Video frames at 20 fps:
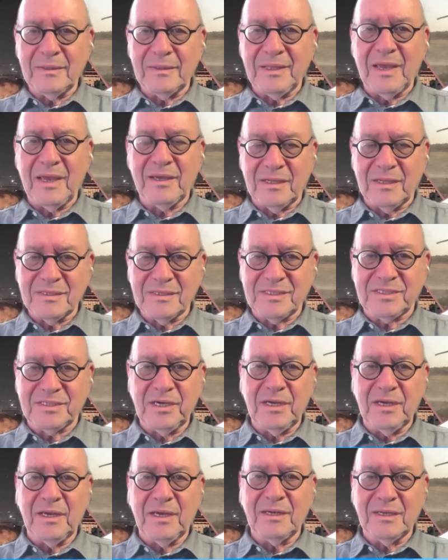they can
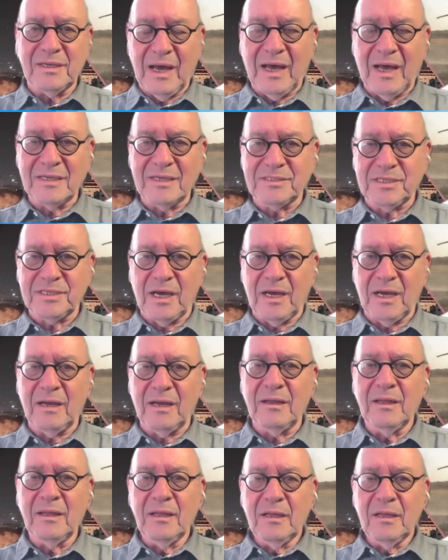see in Gaza
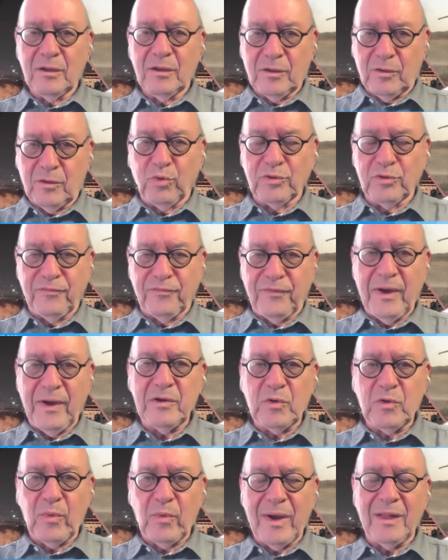could
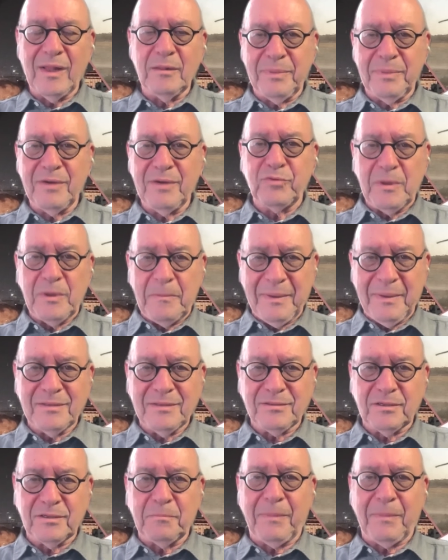very well be
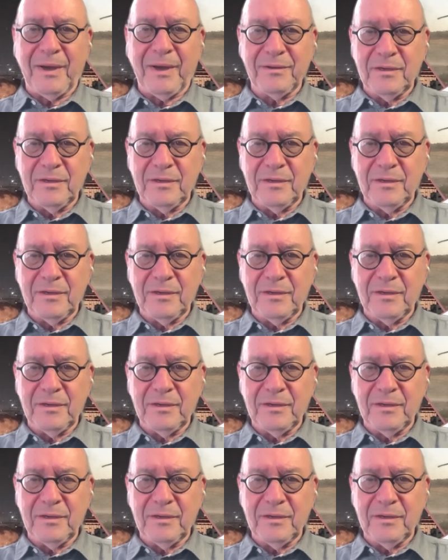repeated by